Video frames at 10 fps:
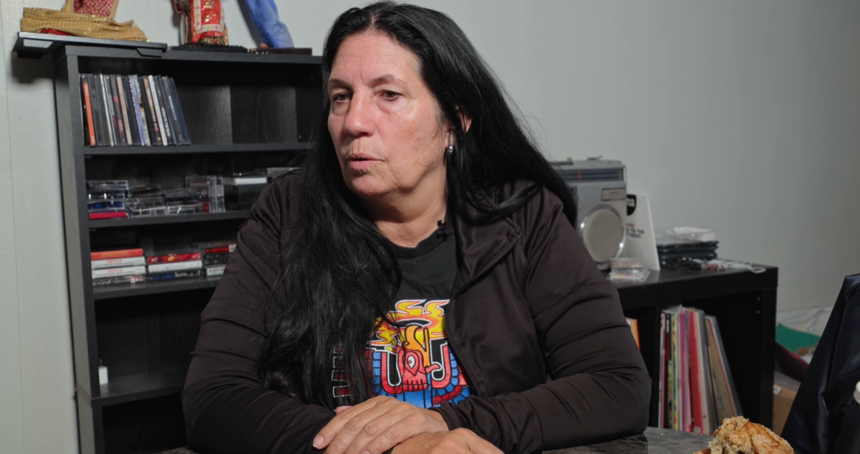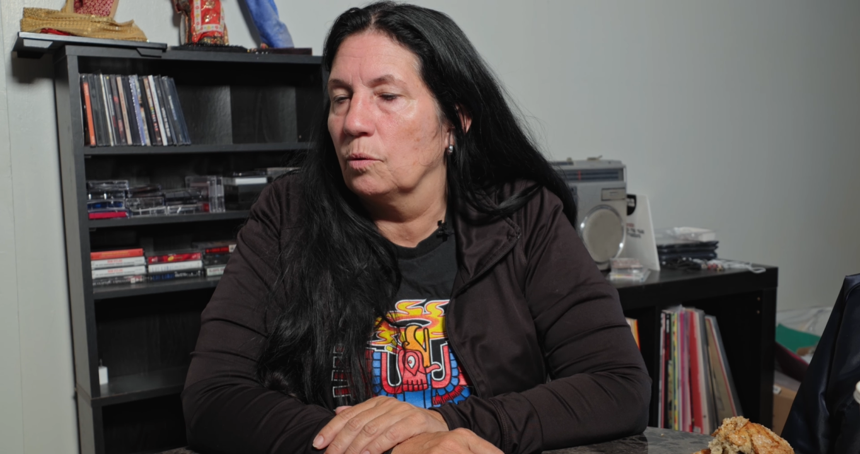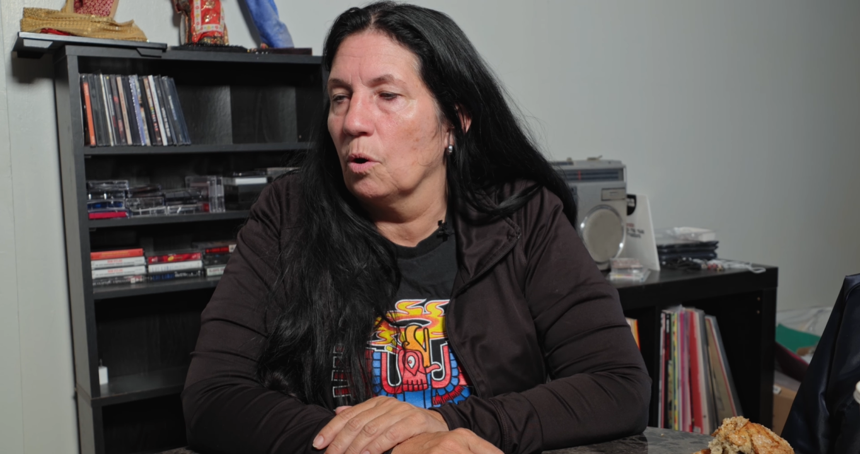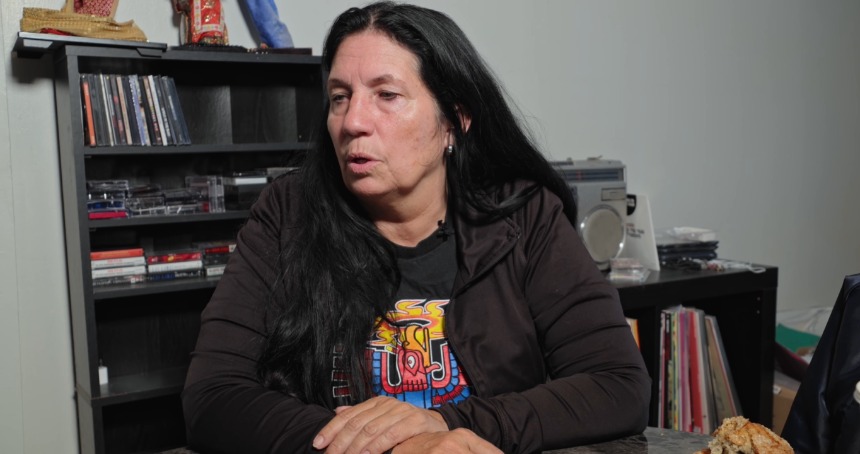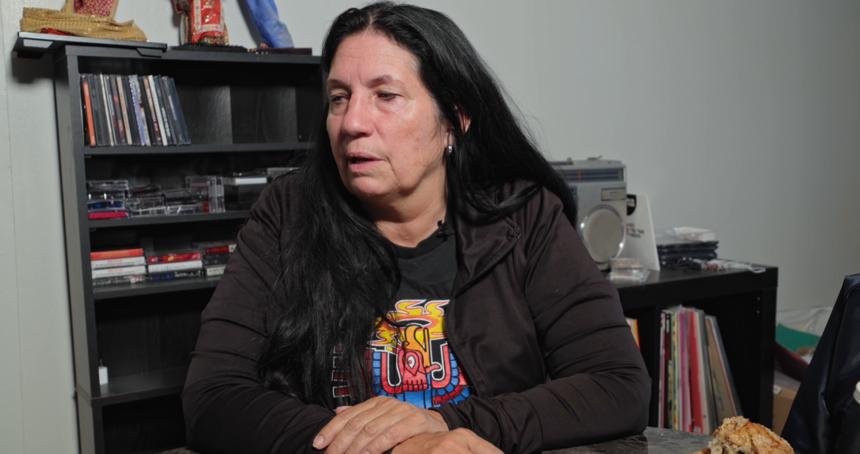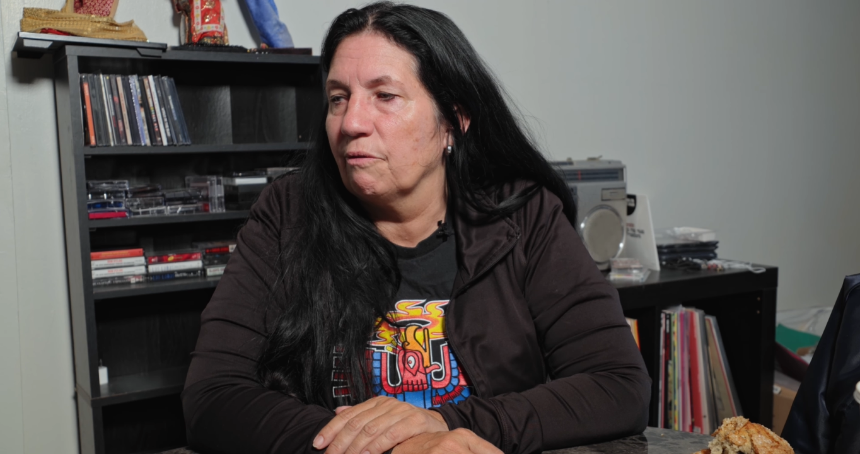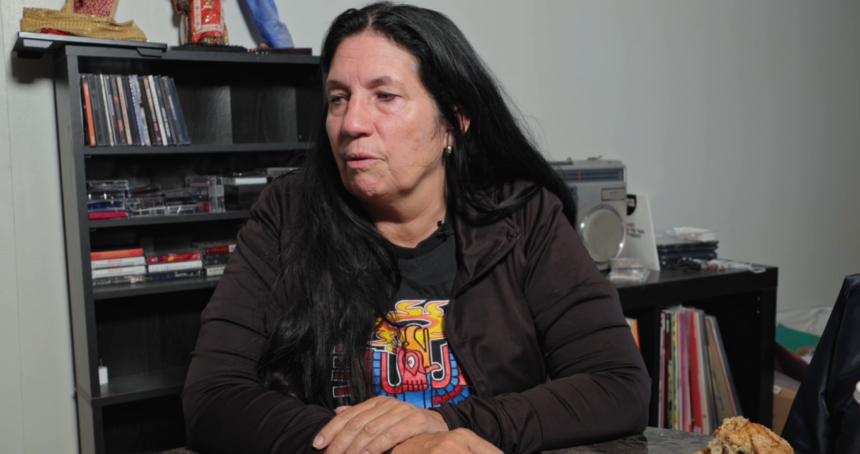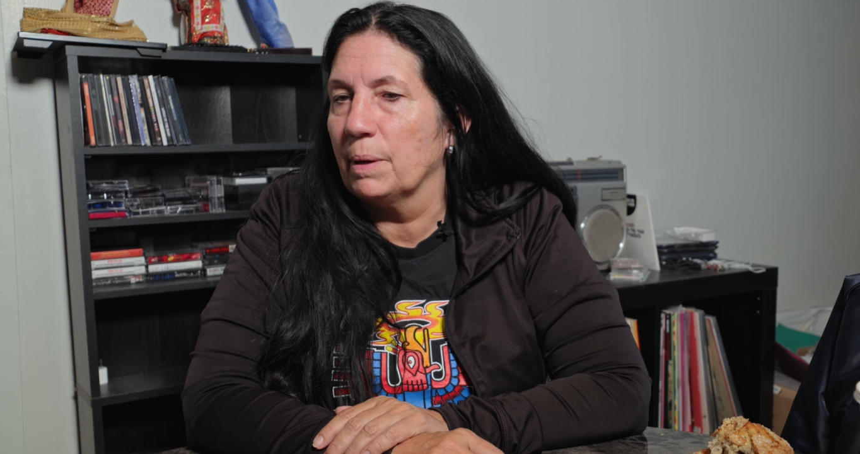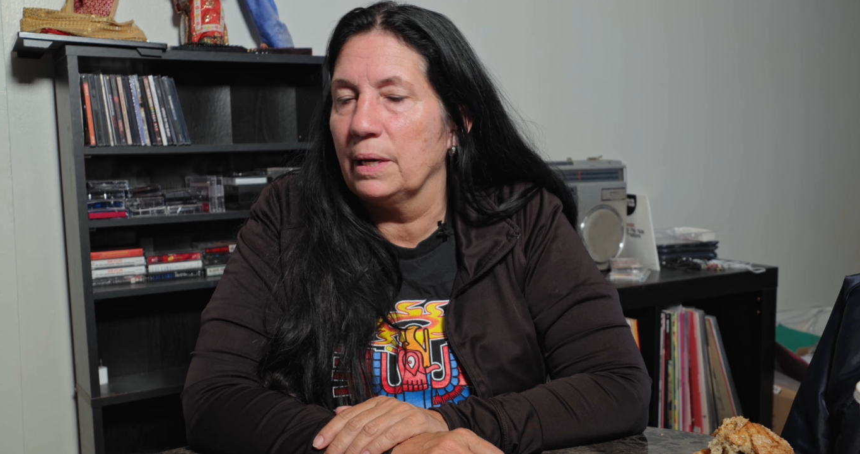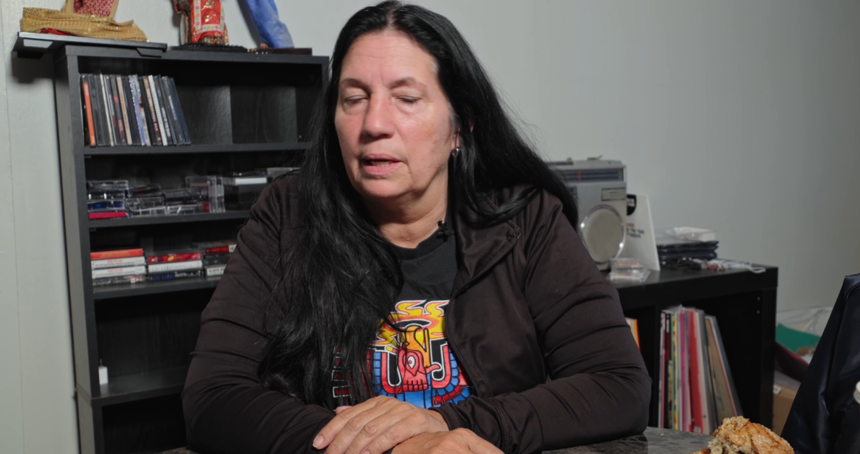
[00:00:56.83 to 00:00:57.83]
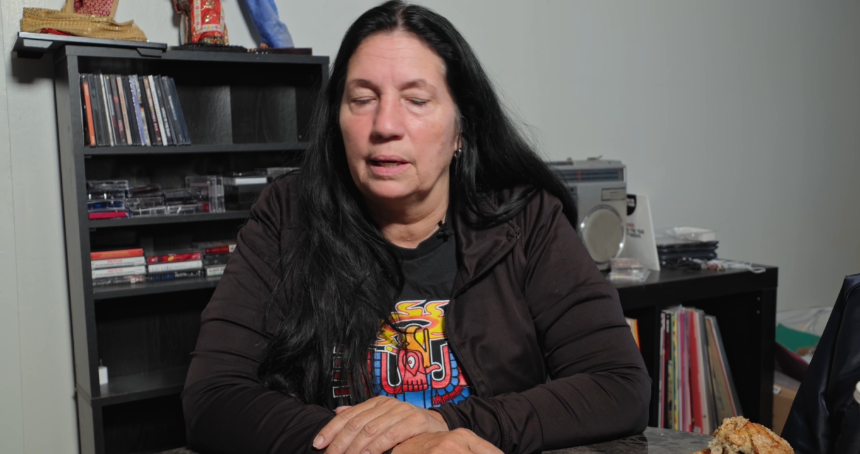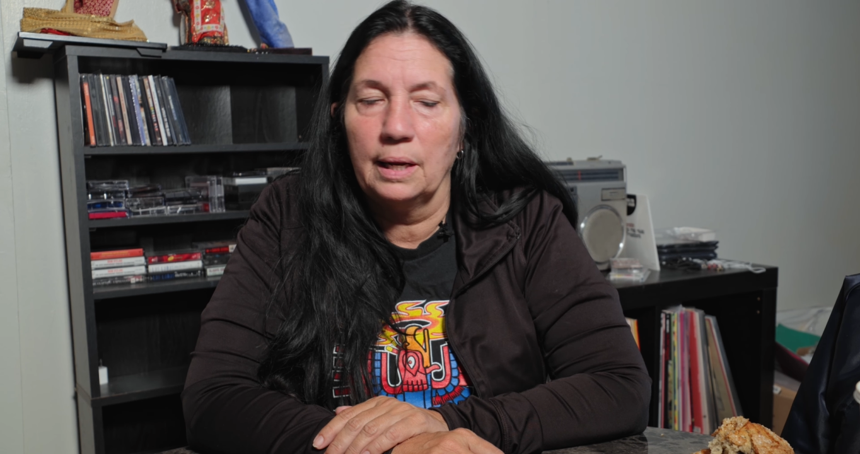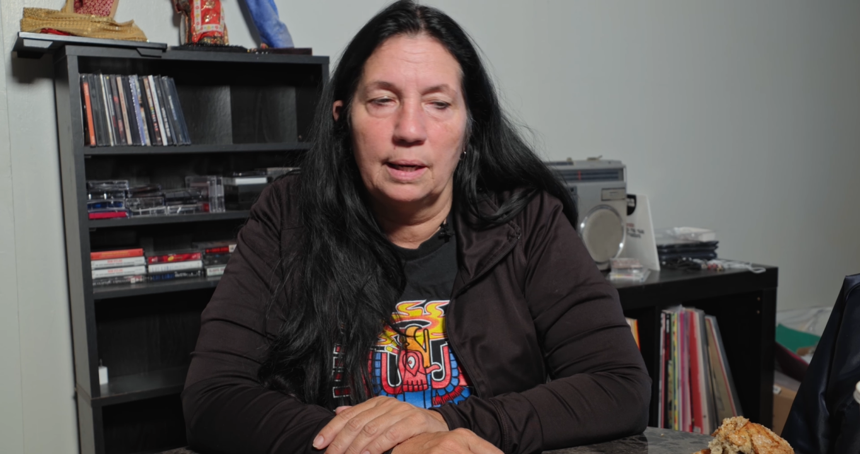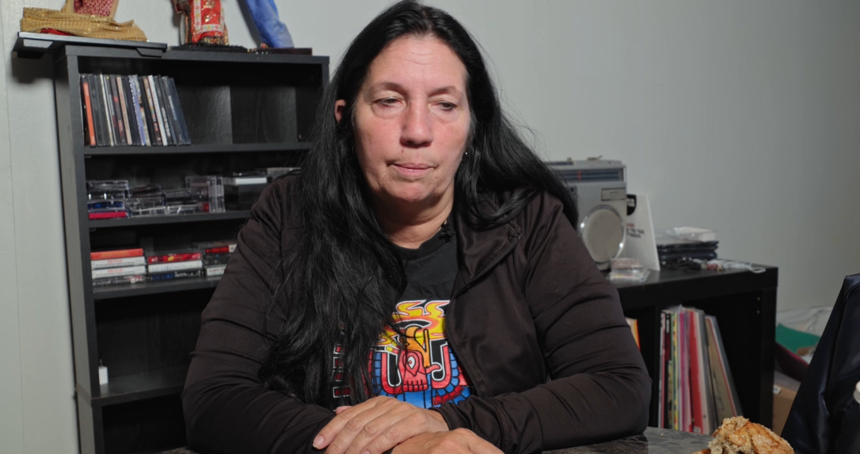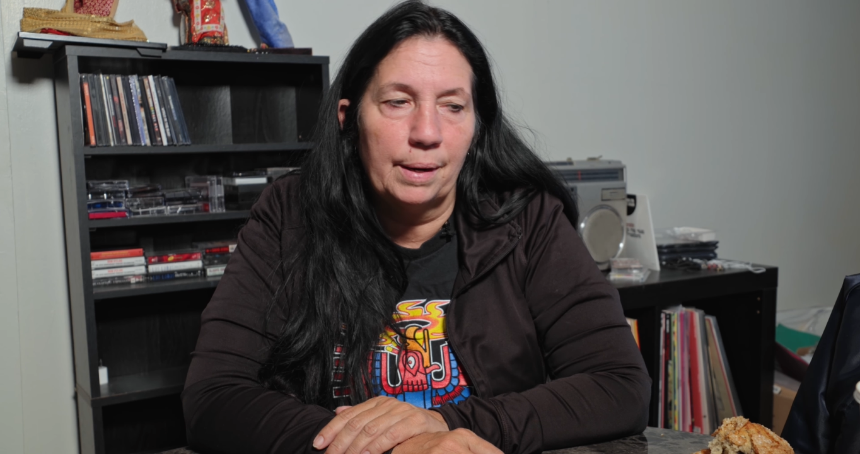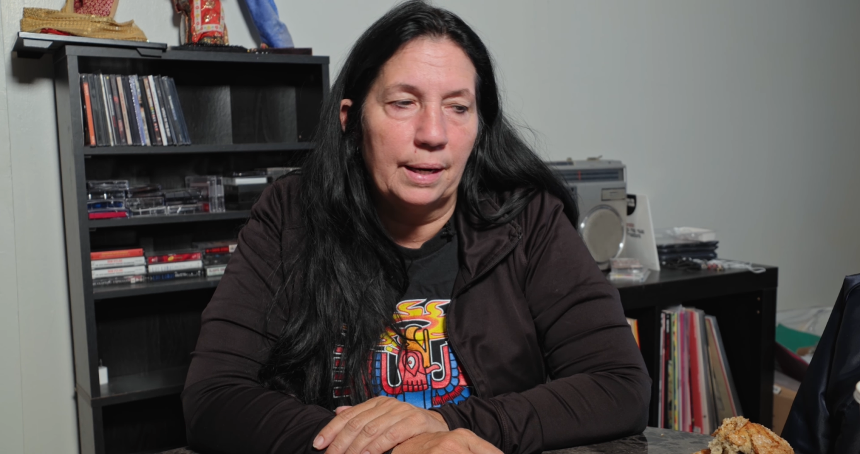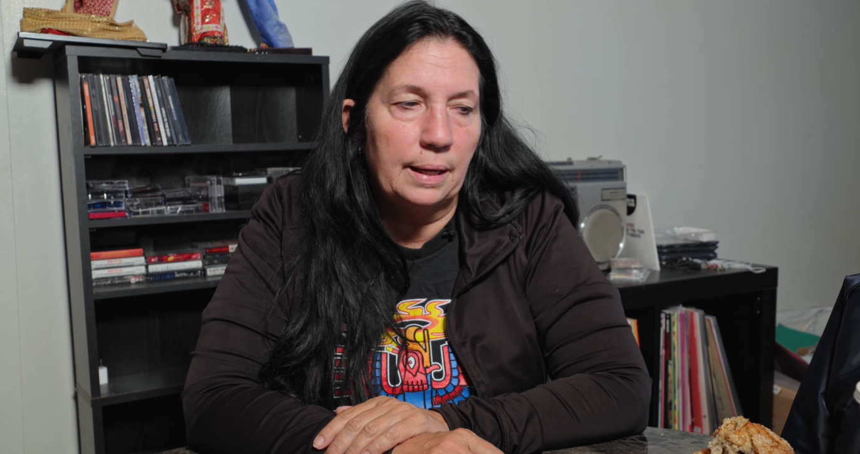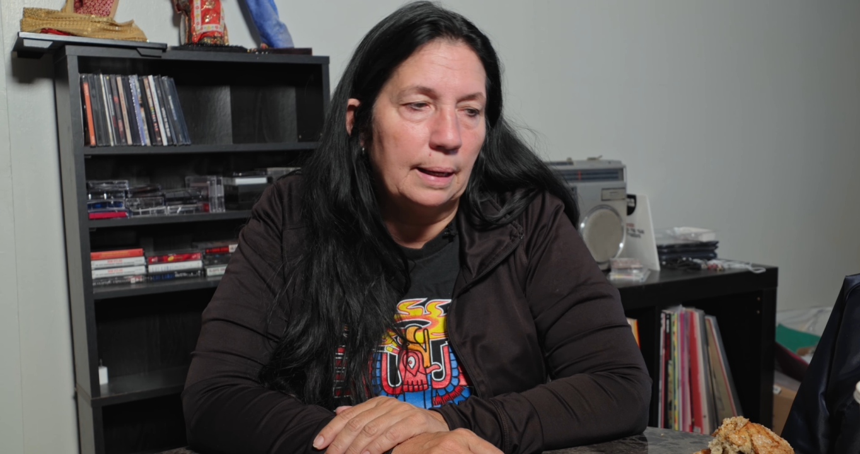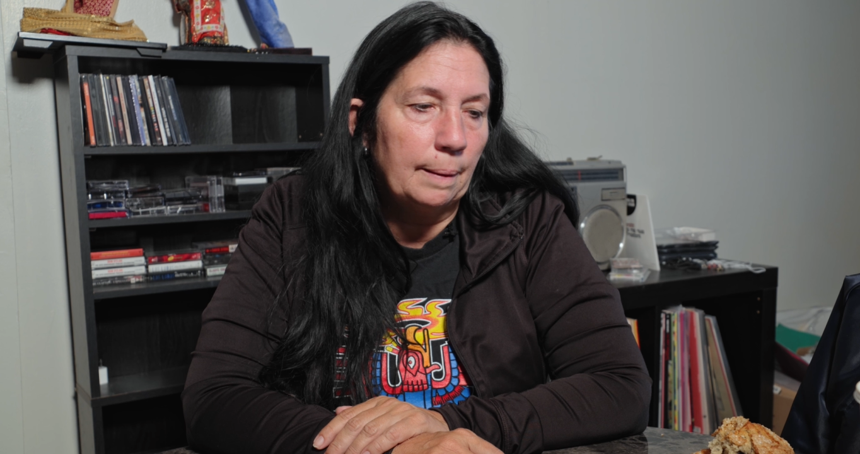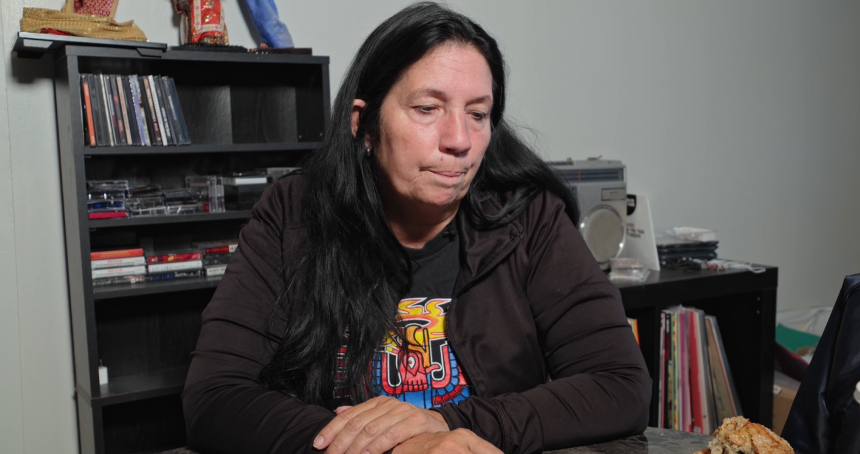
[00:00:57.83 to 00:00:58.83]
called everybody and
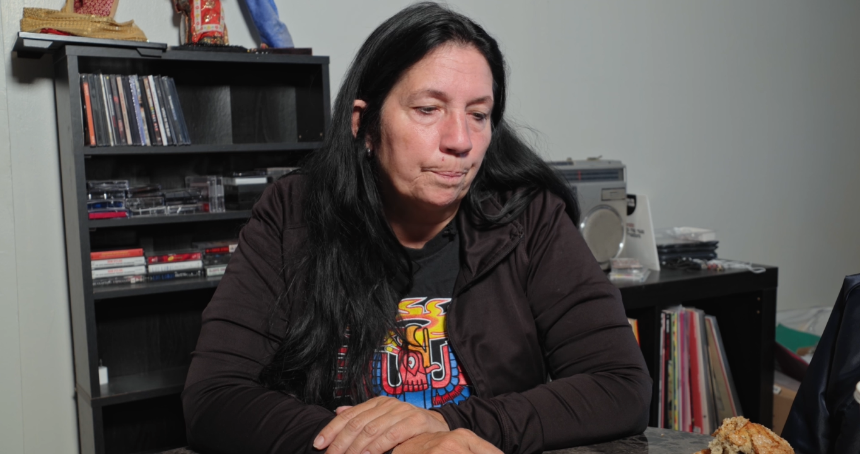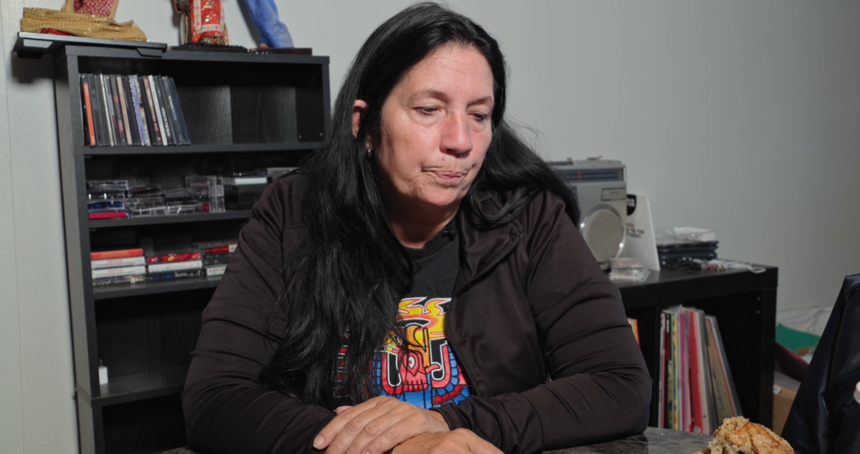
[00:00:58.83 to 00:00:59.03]
anybody.